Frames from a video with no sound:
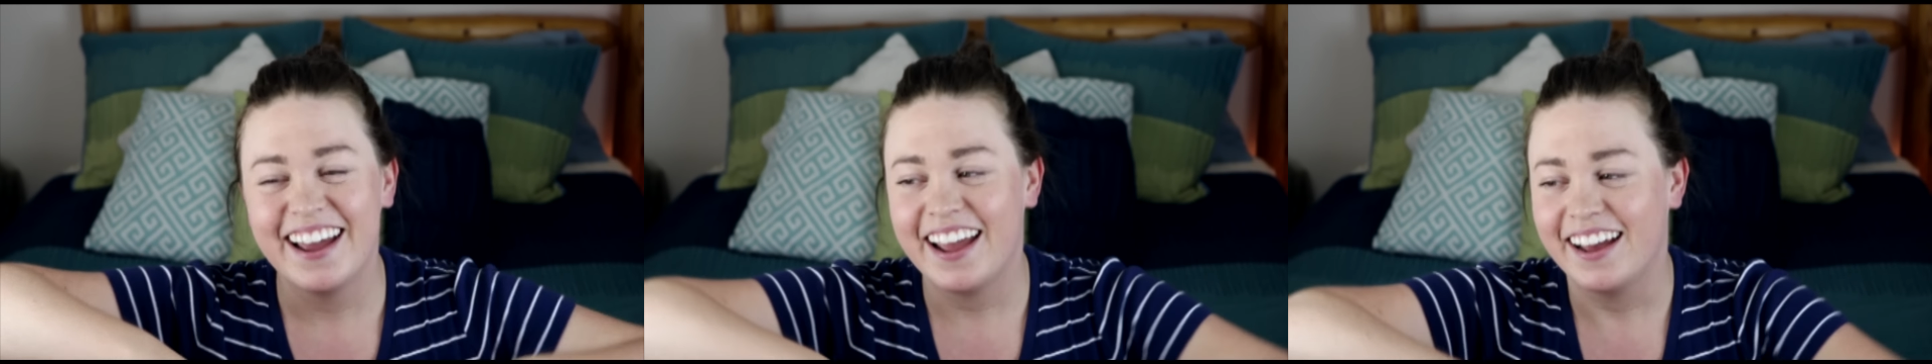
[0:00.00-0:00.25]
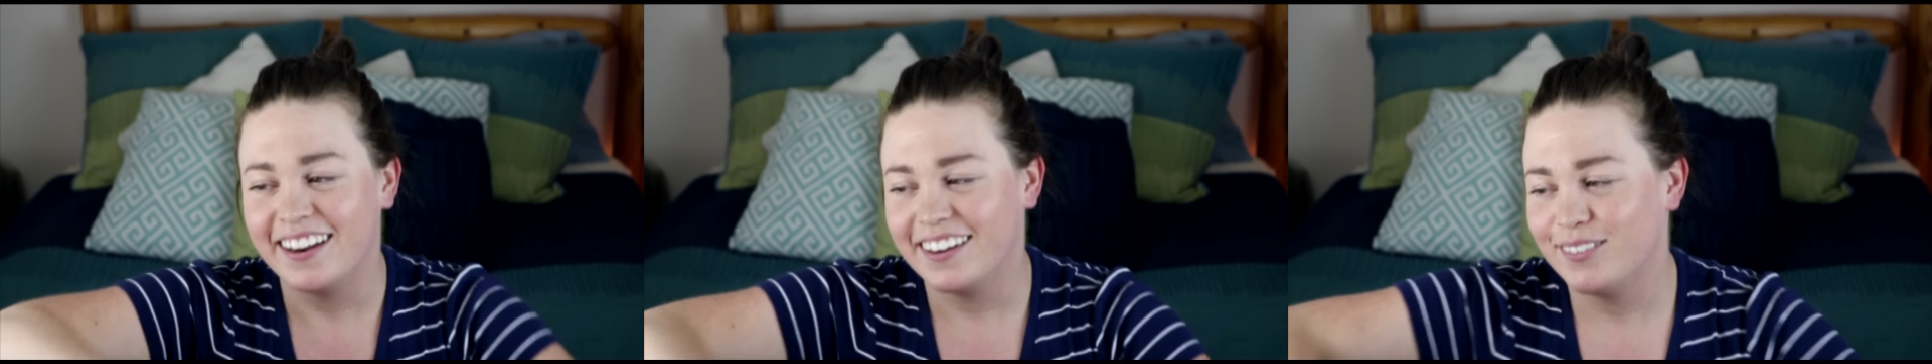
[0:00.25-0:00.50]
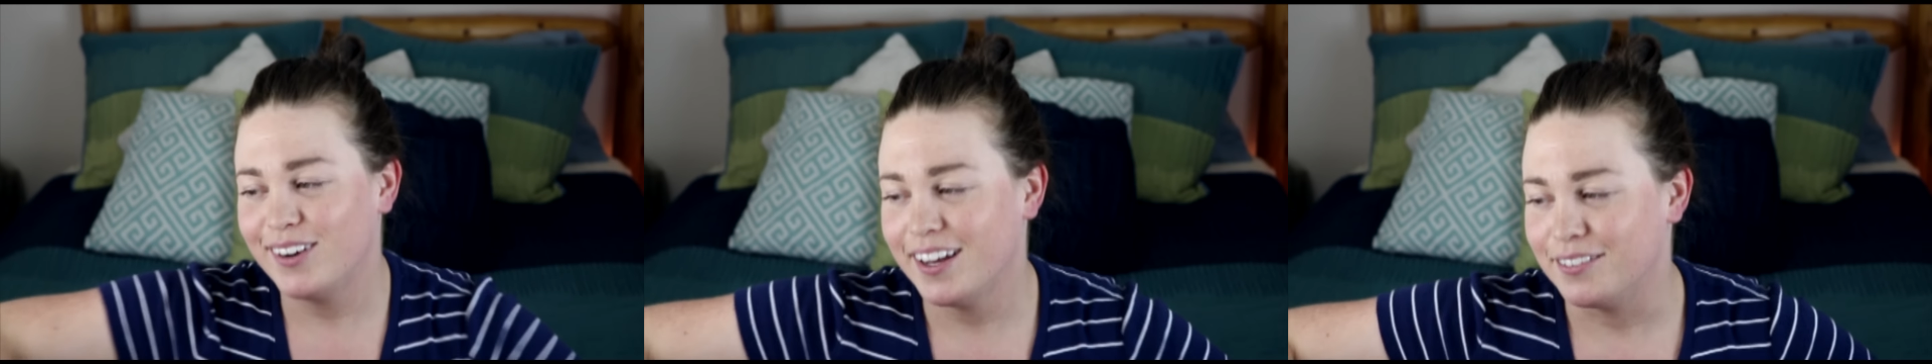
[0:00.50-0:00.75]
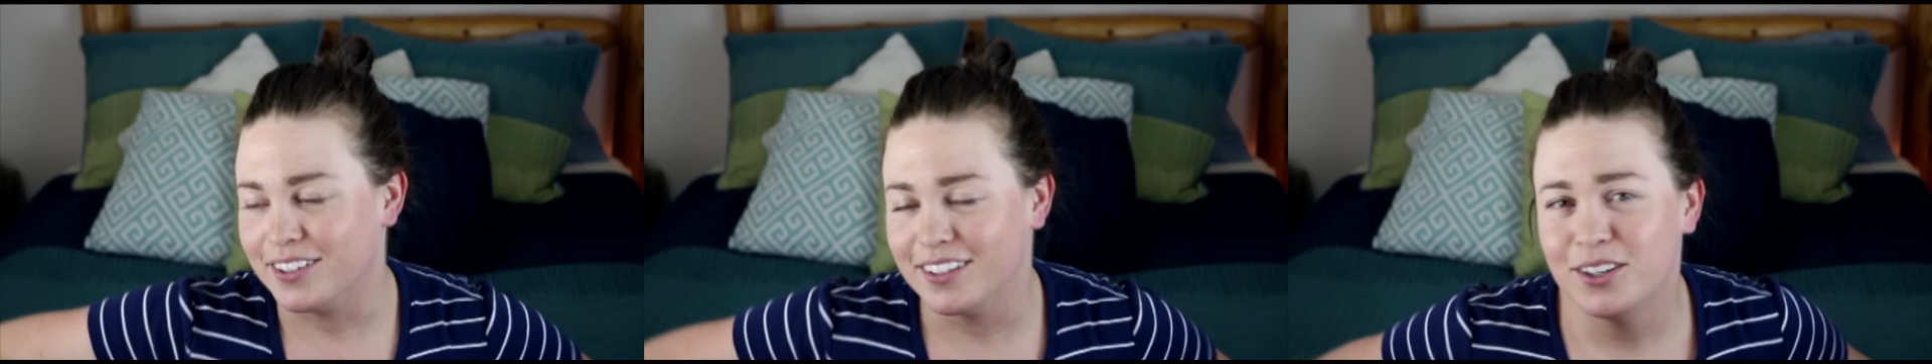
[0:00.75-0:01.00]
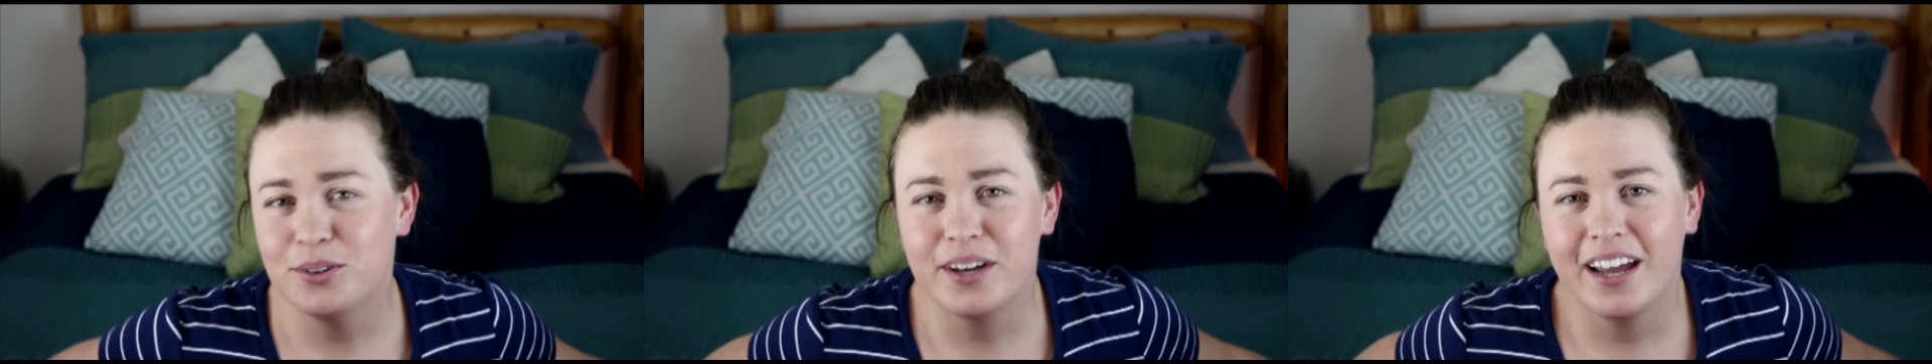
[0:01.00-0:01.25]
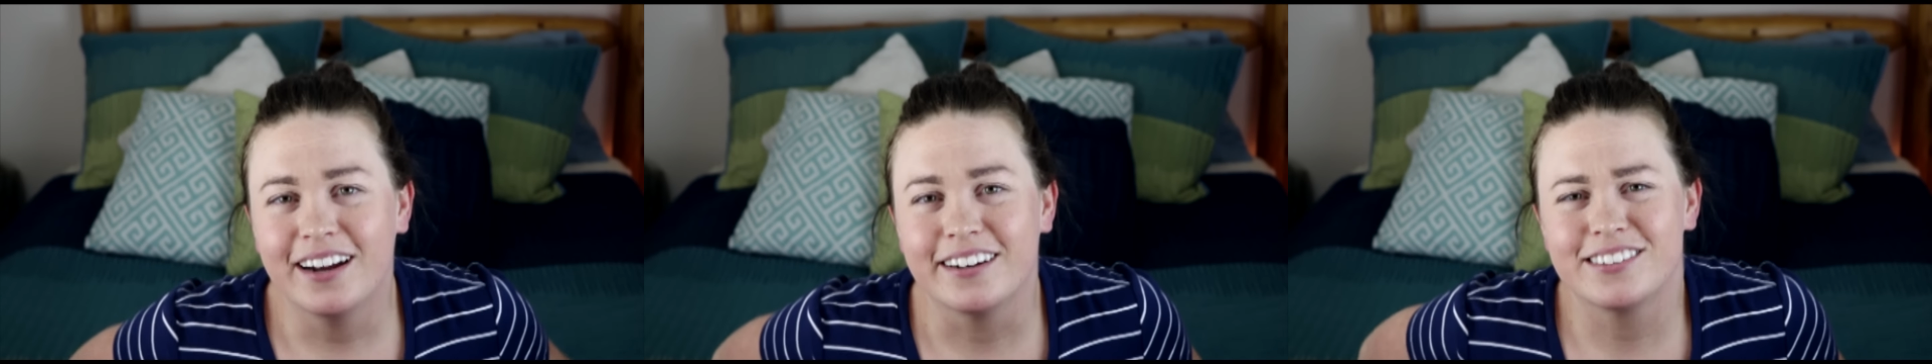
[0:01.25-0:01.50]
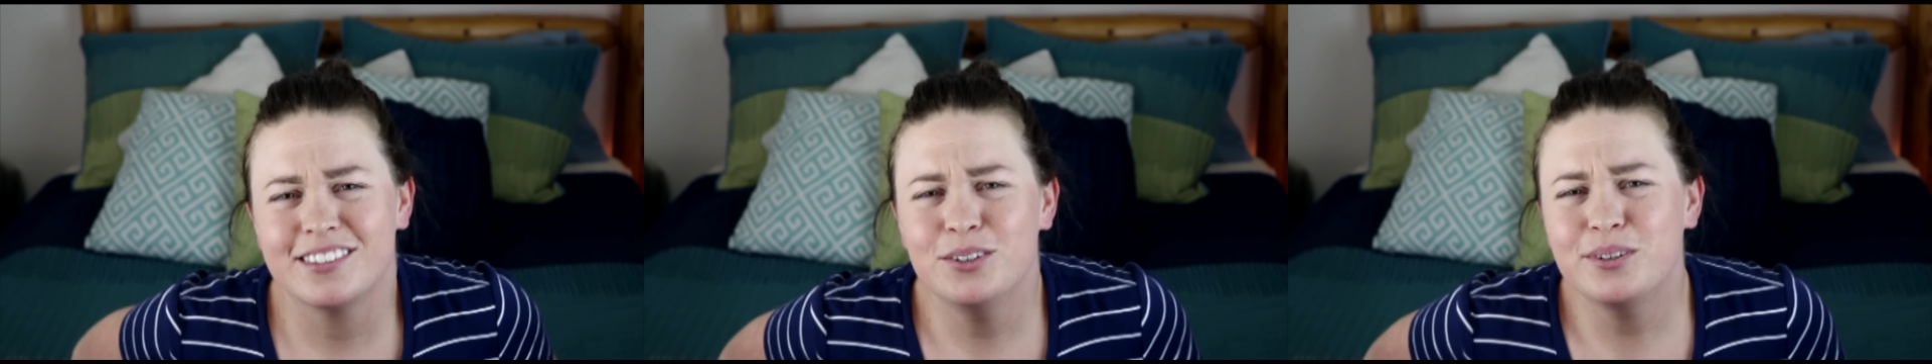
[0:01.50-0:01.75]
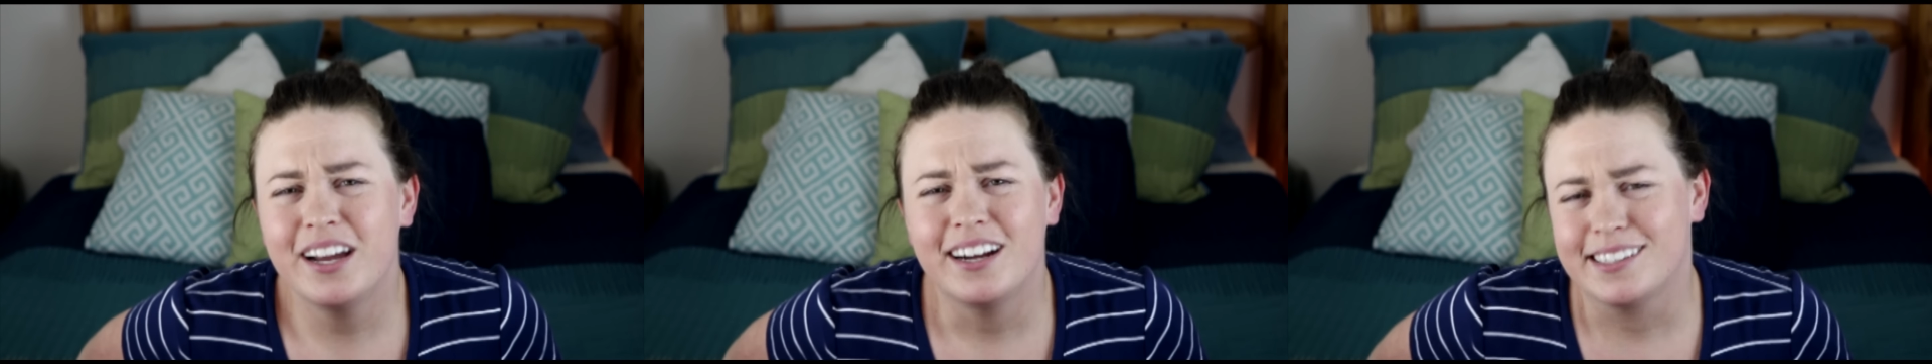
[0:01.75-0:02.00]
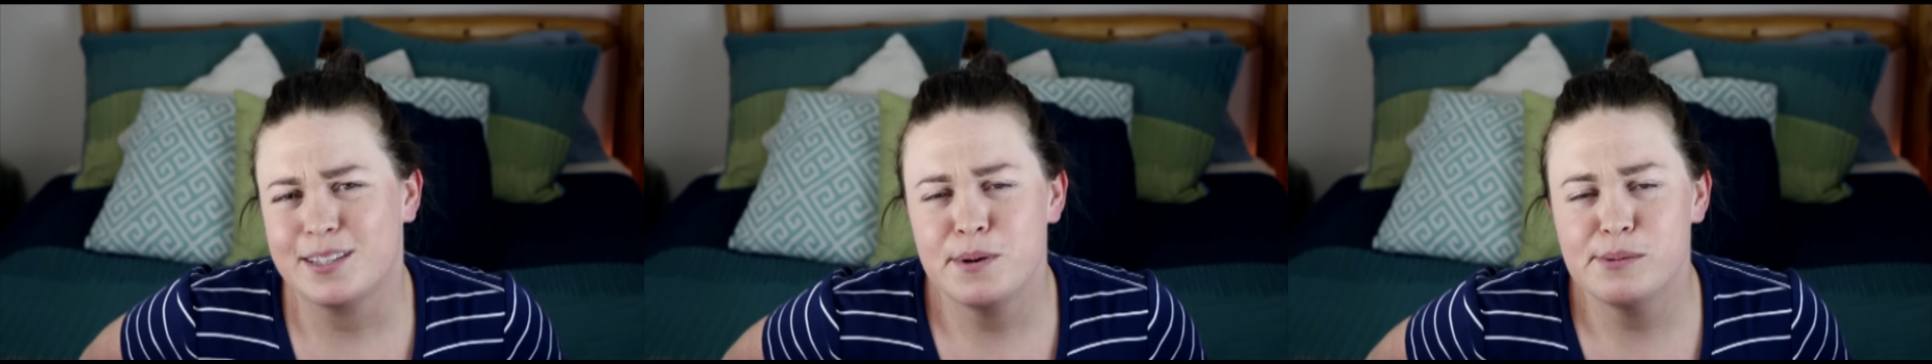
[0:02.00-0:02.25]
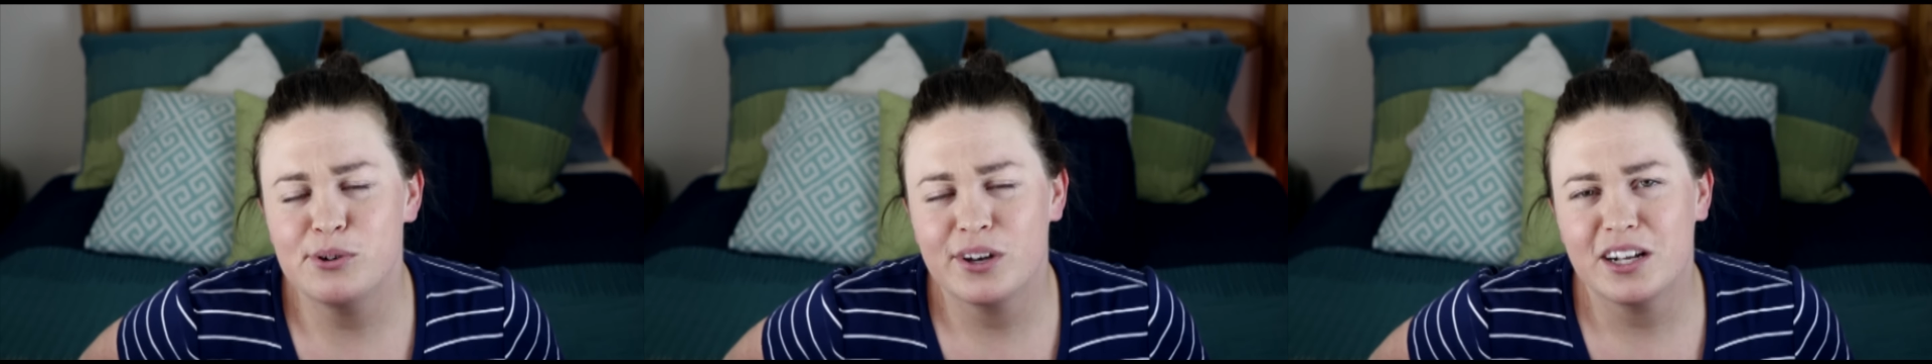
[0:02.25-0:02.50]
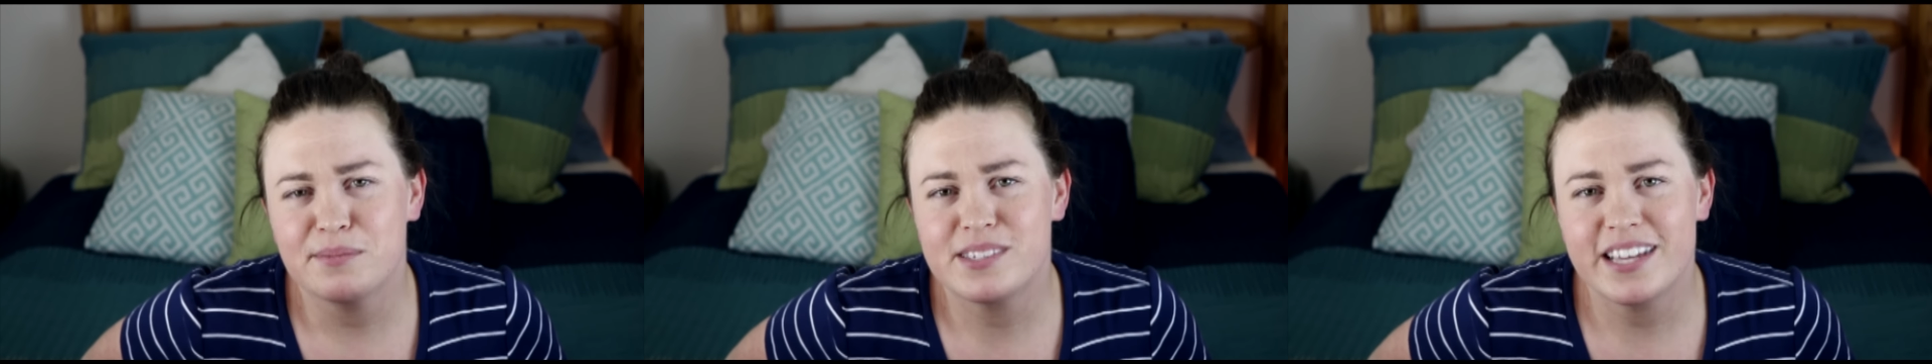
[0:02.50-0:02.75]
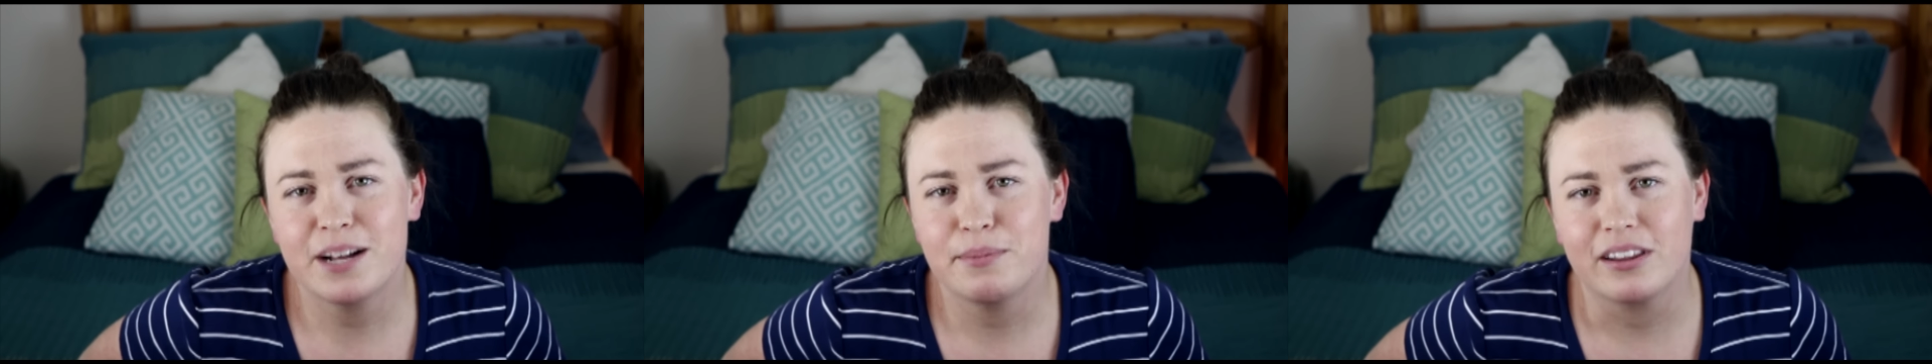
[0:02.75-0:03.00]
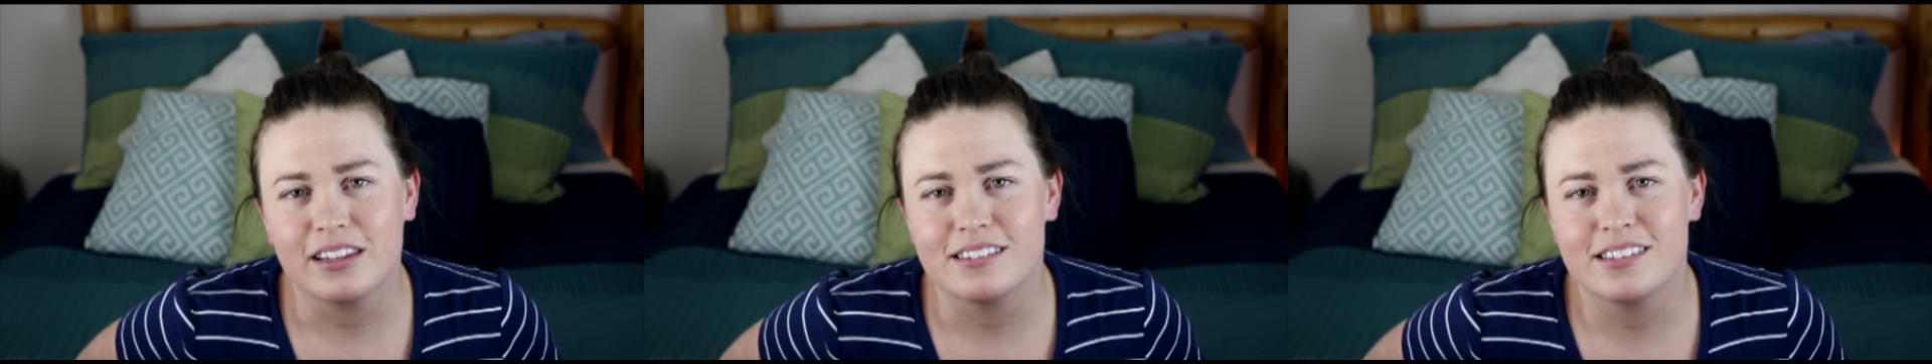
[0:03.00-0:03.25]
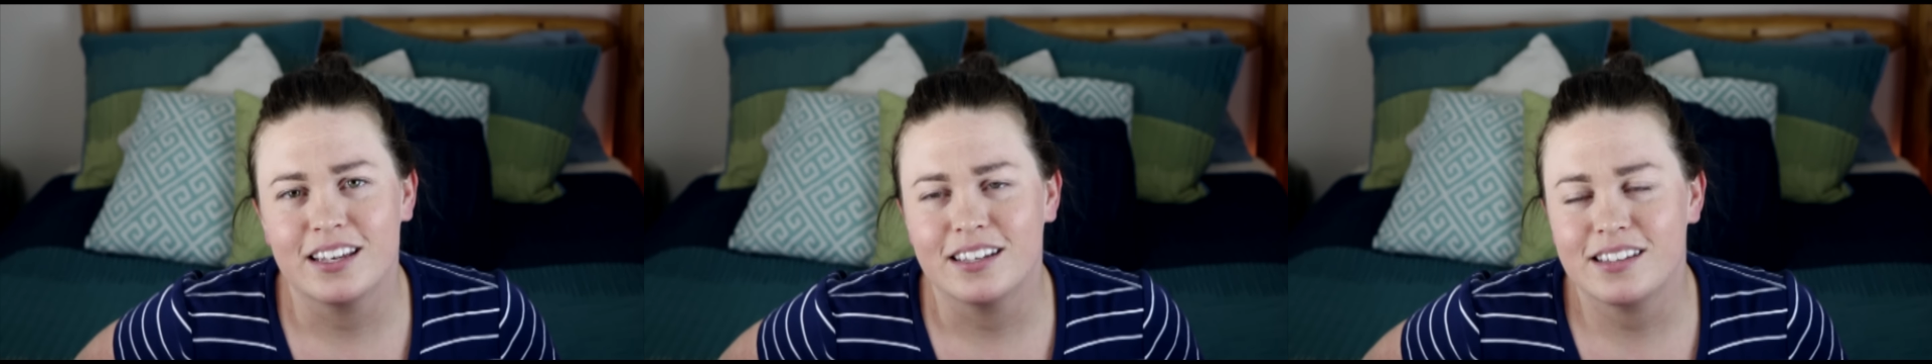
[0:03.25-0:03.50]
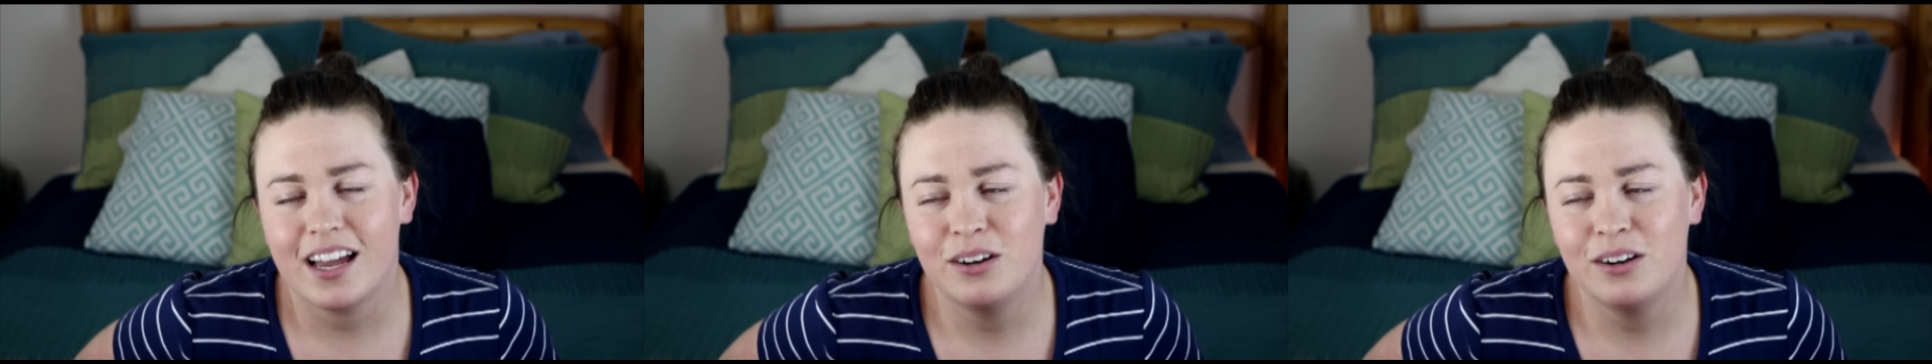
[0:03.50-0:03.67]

And whatever. Who cares? Who cares? The people get upset about these kids.